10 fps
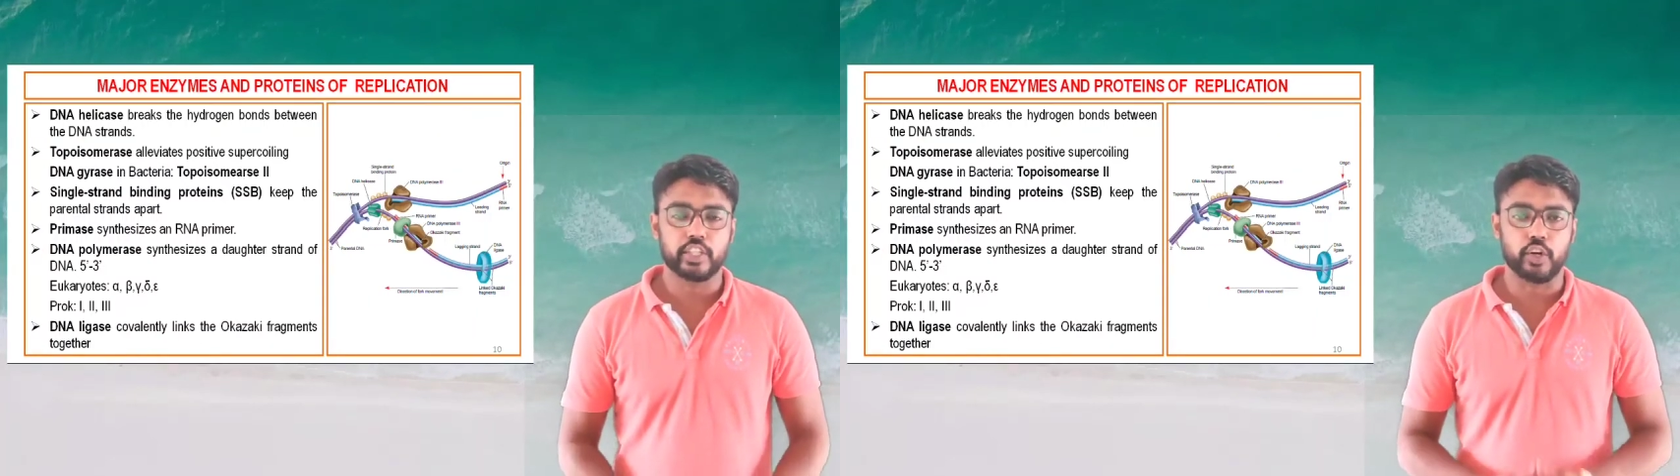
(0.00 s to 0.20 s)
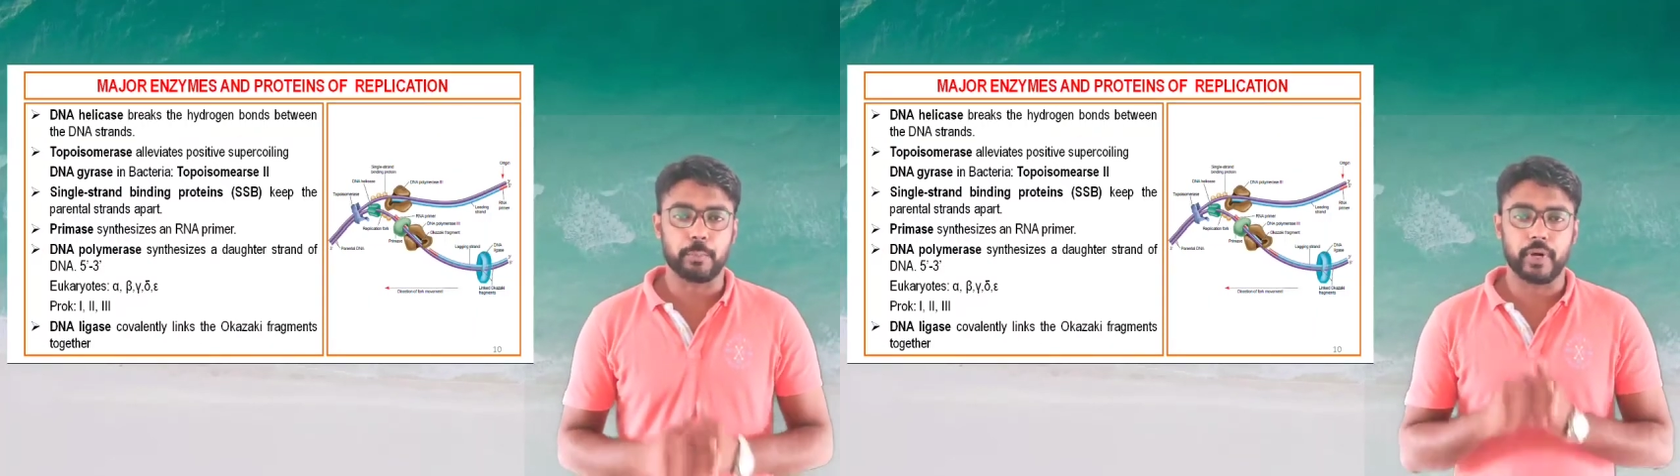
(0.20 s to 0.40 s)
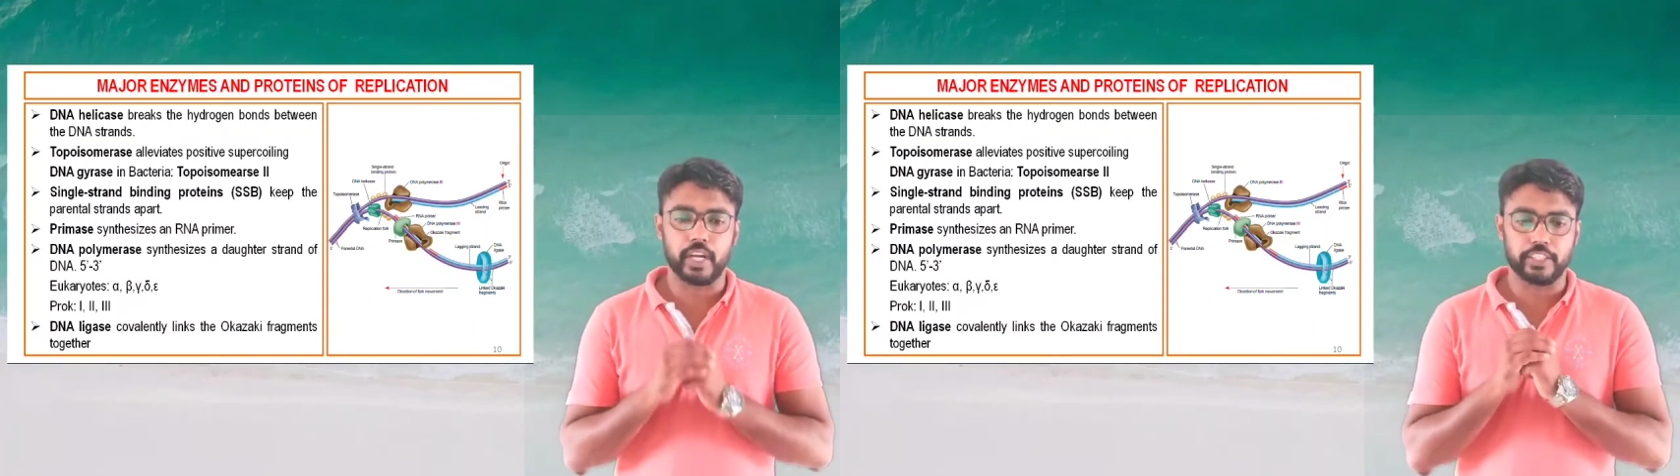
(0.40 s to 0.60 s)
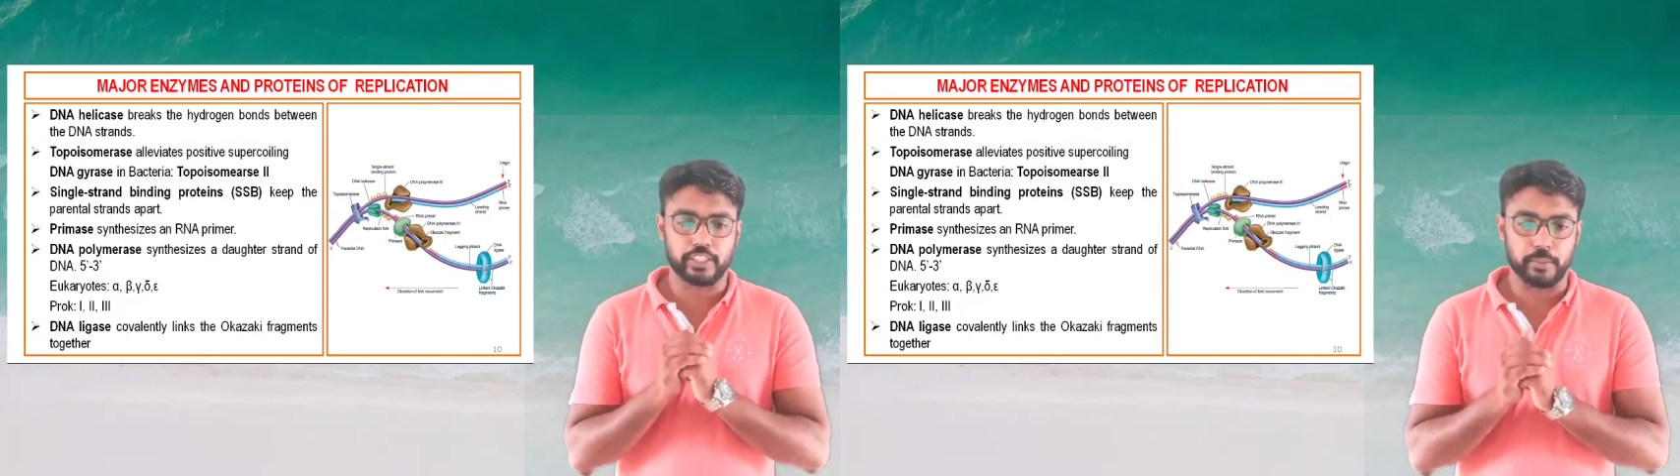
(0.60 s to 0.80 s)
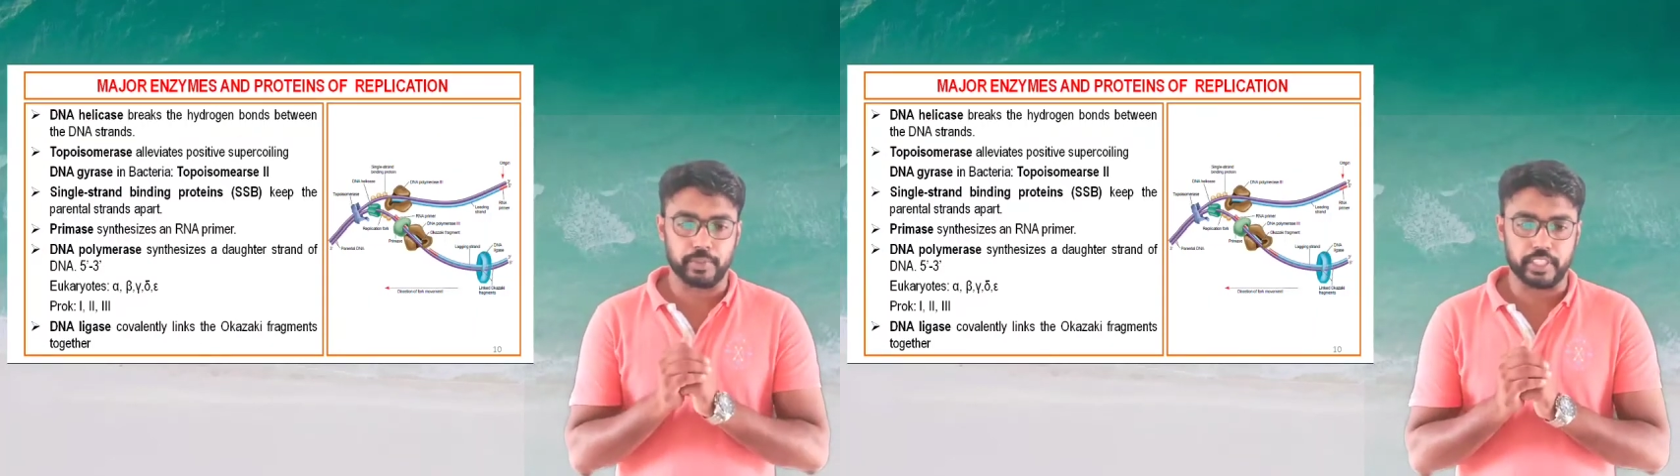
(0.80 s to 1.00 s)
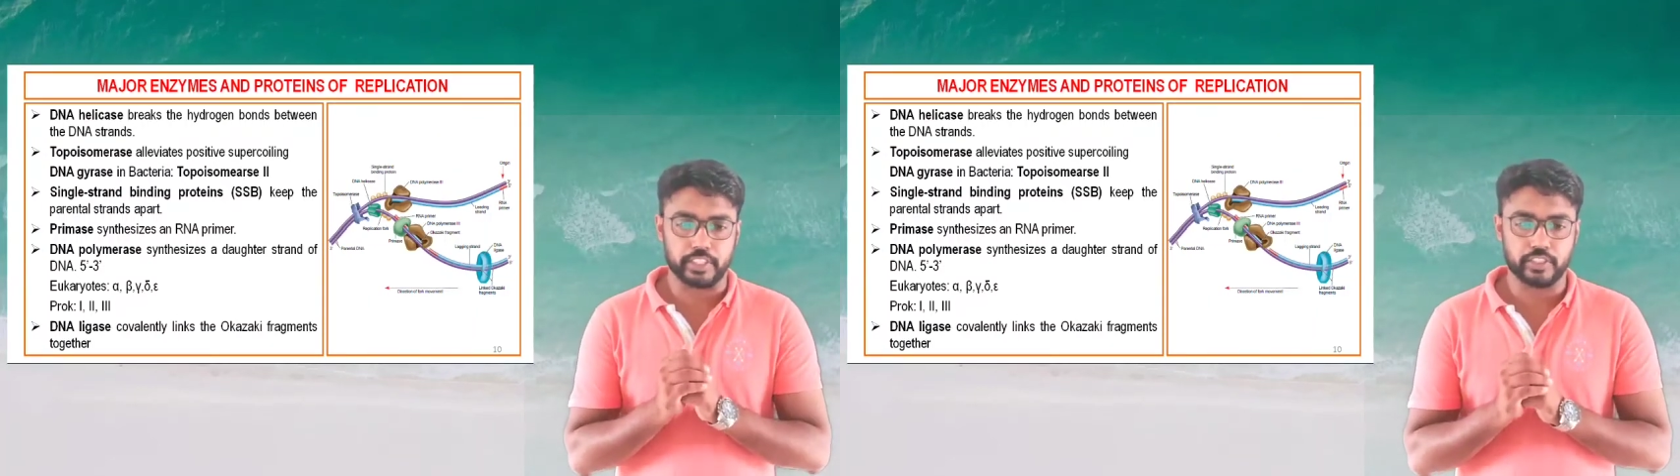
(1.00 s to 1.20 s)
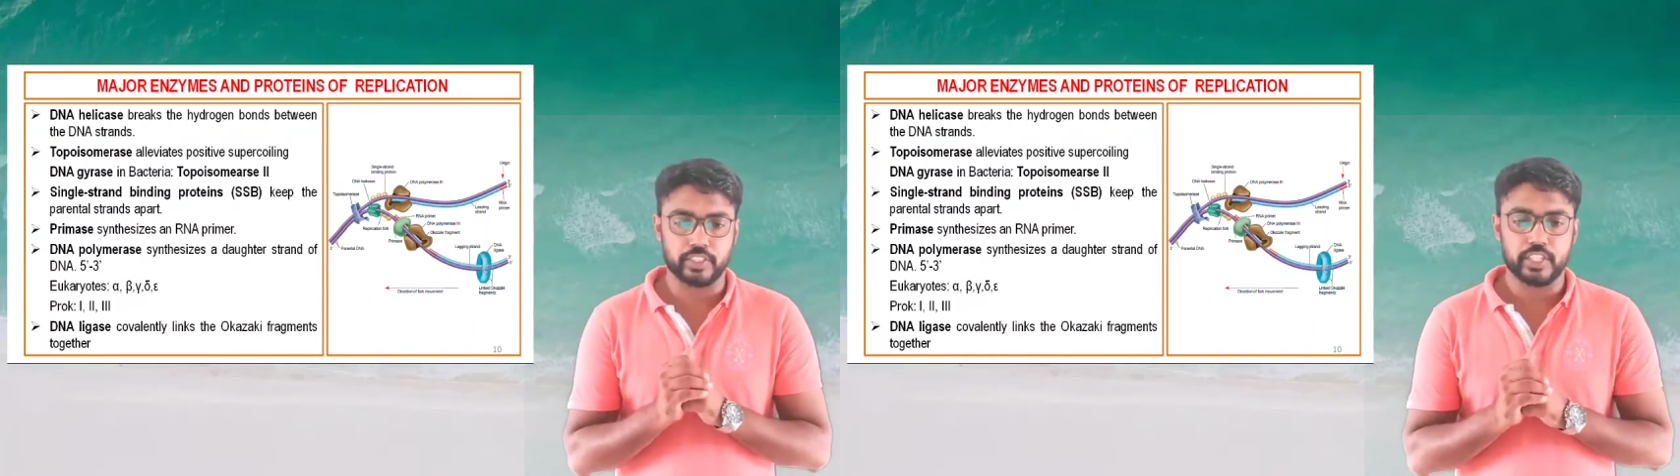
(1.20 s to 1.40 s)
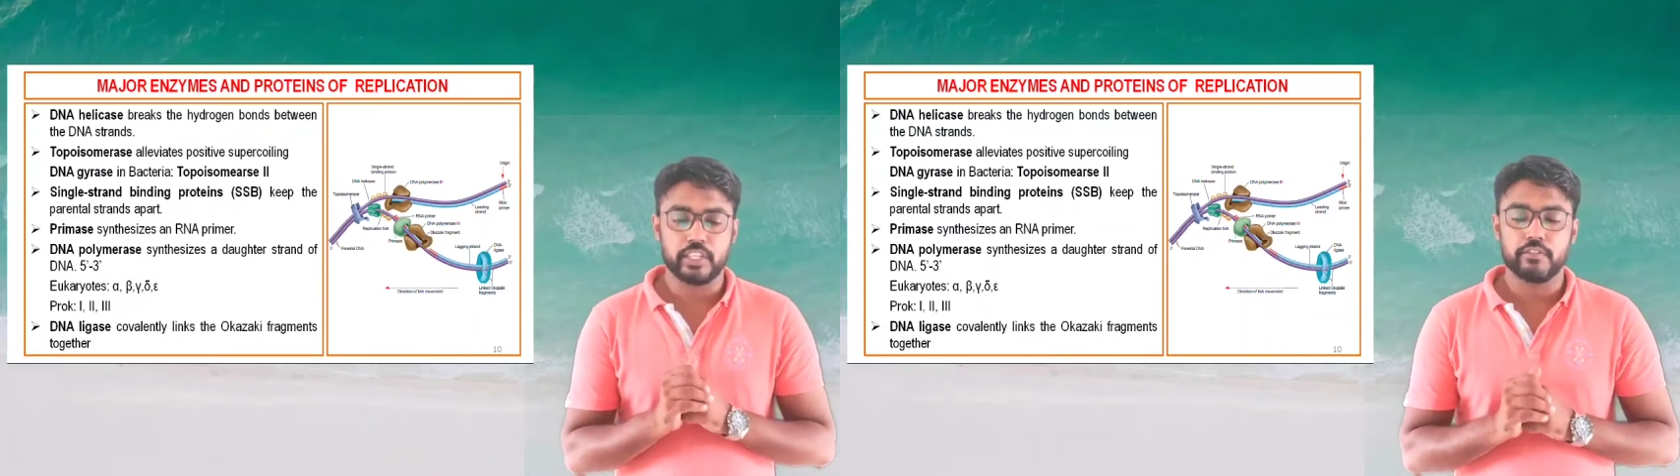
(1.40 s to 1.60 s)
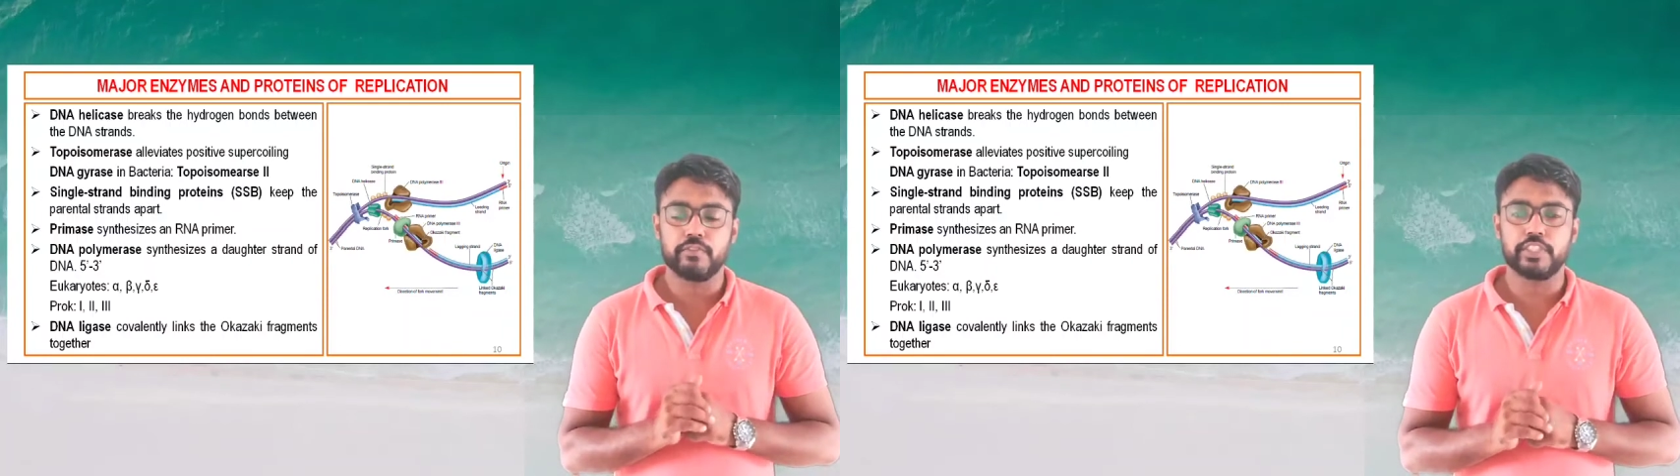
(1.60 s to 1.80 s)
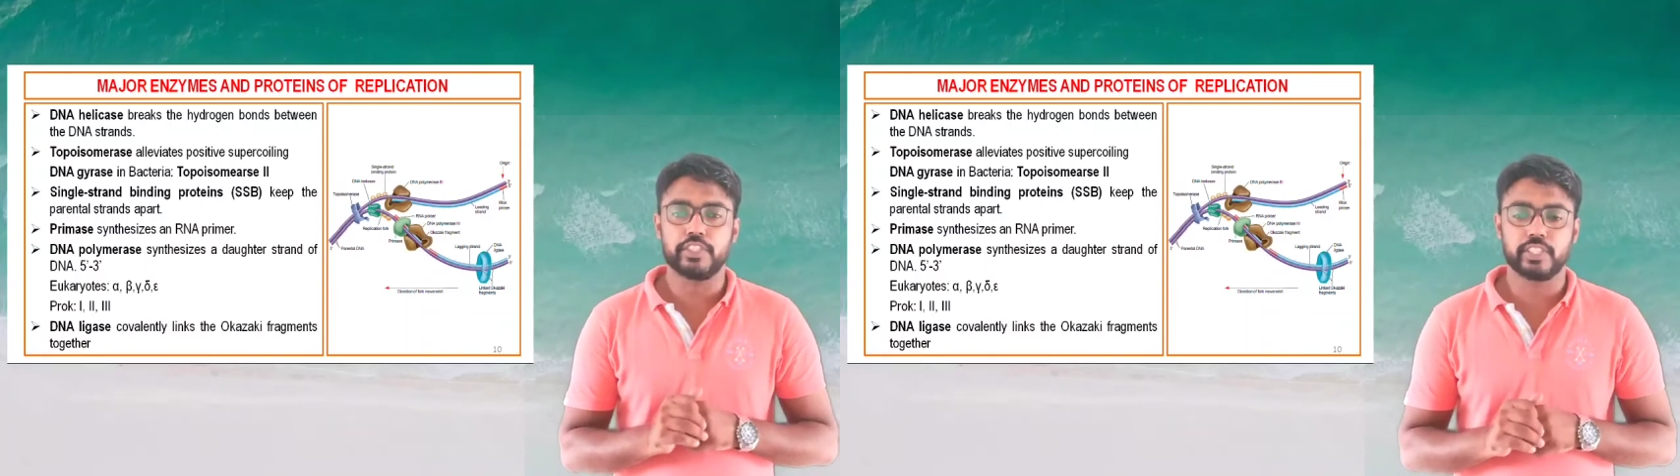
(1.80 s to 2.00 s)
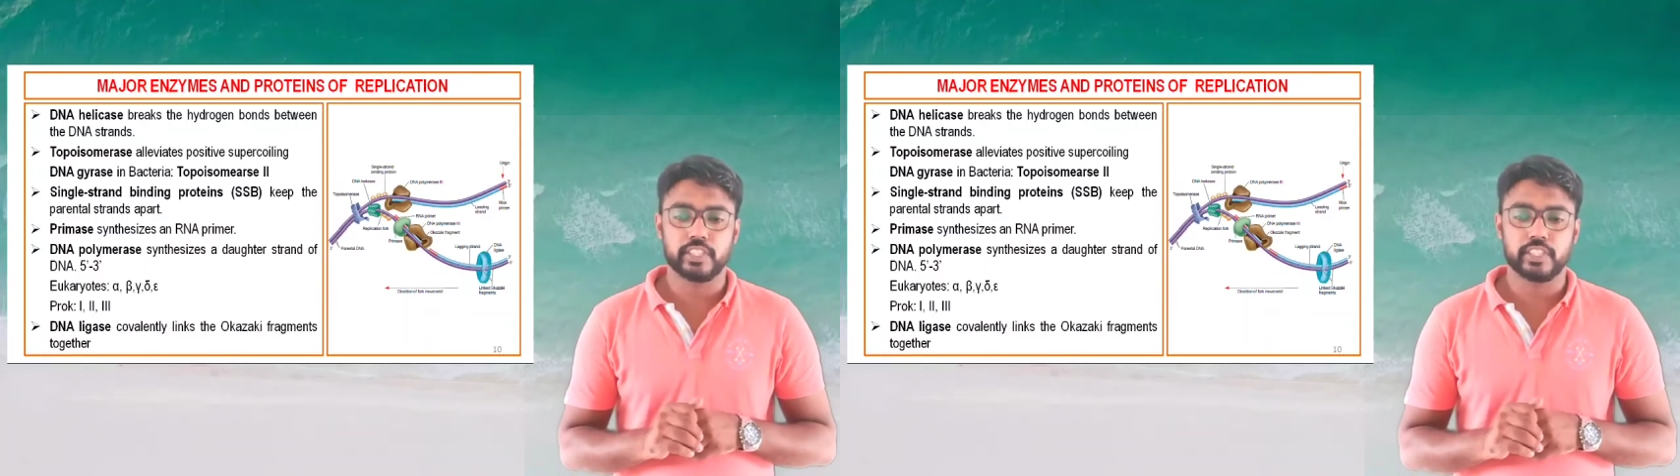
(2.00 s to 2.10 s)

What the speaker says: topoisomerase, which